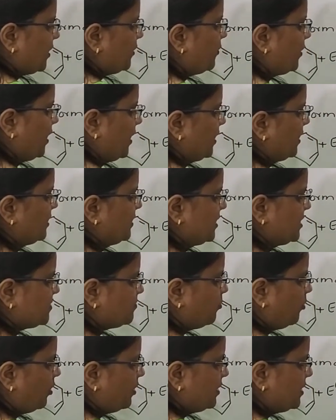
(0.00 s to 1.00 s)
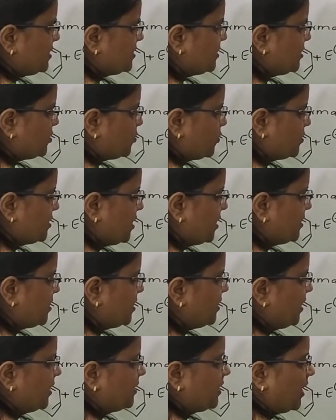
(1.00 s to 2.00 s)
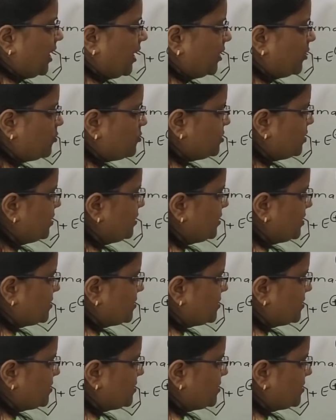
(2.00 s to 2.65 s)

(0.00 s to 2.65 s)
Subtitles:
Okay, this bond is dissociated and the hydrogen,